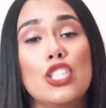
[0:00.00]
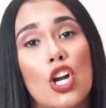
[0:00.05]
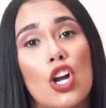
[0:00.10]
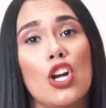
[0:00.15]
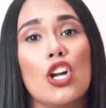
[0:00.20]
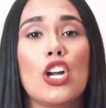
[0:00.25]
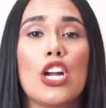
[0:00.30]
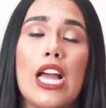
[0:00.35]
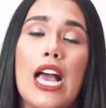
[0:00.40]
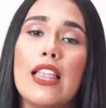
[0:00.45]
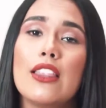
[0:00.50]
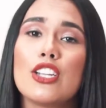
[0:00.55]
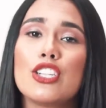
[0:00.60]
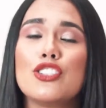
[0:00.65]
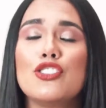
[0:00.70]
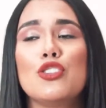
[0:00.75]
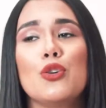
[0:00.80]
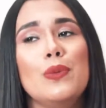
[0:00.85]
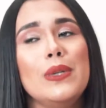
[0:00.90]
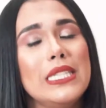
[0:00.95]
darker
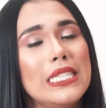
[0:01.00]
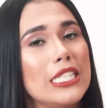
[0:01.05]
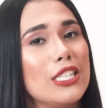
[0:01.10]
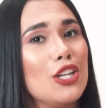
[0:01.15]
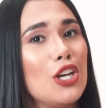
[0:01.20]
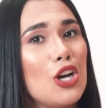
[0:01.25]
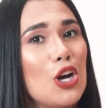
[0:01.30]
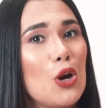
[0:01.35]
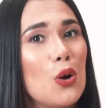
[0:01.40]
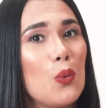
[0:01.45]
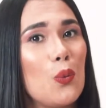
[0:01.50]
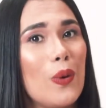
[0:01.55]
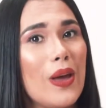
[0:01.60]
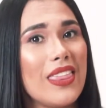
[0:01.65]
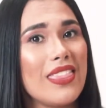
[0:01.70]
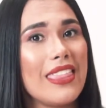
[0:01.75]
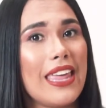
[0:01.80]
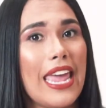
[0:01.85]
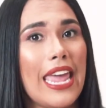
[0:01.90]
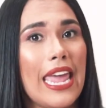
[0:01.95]
colors, so we did go
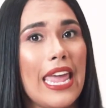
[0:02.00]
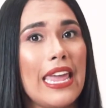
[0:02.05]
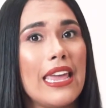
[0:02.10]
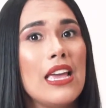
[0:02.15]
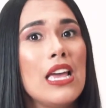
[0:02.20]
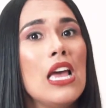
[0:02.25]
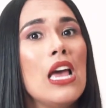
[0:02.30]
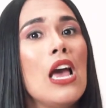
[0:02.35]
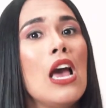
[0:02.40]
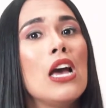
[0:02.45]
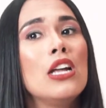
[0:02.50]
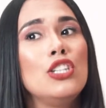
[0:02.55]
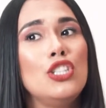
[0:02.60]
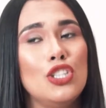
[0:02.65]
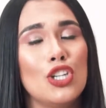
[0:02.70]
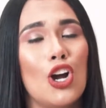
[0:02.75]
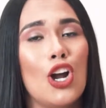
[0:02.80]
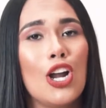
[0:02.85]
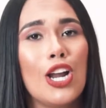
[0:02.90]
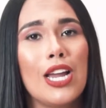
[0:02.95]
with a
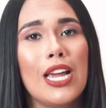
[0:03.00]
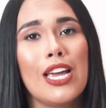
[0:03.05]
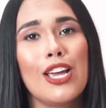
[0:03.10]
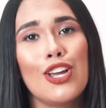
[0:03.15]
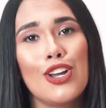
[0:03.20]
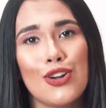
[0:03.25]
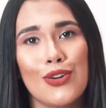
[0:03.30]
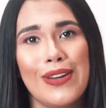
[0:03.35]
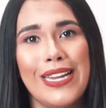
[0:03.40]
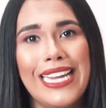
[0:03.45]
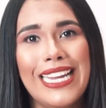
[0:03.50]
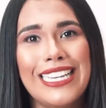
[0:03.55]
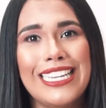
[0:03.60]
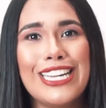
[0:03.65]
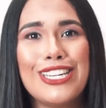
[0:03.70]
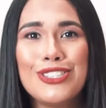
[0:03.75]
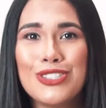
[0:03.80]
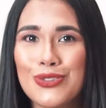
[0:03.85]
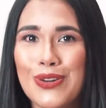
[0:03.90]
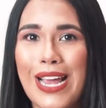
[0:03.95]
dark green
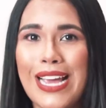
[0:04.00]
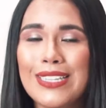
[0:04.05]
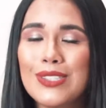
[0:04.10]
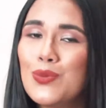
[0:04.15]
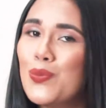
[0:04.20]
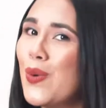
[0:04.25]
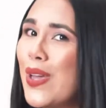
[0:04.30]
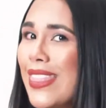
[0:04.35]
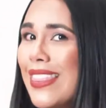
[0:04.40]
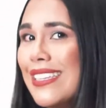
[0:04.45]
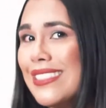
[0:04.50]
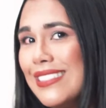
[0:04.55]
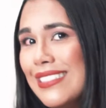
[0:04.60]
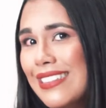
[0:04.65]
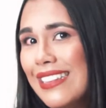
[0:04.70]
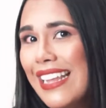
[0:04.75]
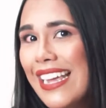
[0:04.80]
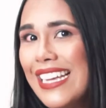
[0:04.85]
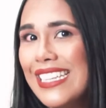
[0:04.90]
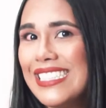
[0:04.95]
dress with a
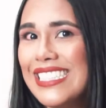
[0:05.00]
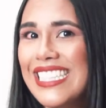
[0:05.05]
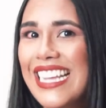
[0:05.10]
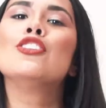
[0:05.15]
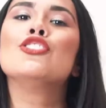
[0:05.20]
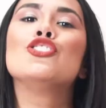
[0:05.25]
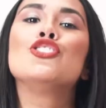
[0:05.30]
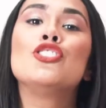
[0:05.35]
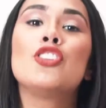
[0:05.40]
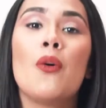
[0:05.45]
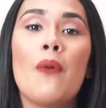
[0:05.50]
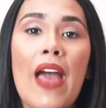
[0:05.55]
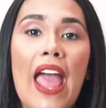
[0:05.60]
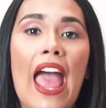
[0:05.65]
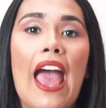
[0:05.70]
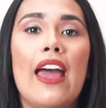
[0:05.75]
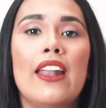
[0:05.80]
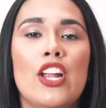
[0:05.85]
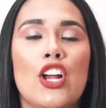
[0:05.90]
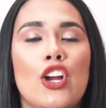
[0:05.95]
slit. So I
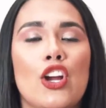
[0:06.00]
had